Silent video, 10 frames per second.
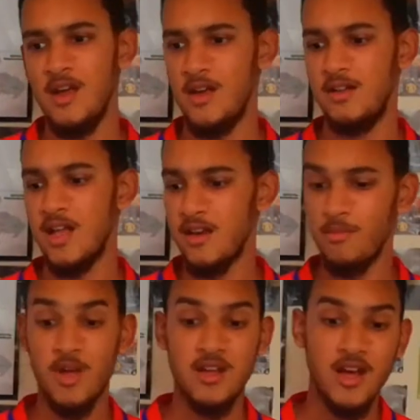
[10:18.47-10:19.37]
they
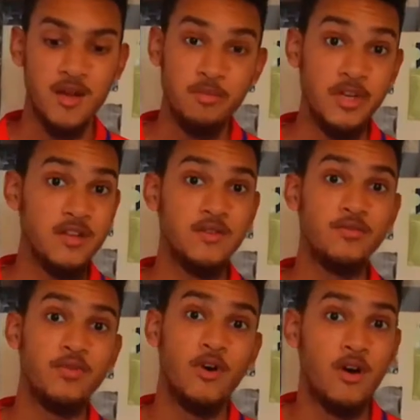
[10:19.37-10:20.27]
remained unbeaten
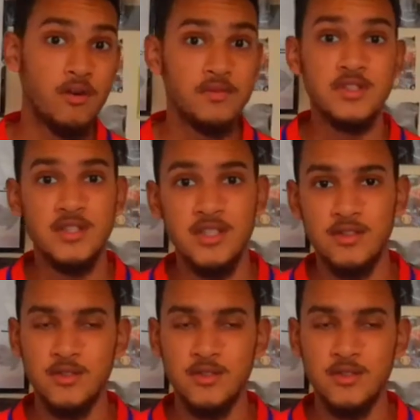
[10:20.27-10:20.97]
for half a season.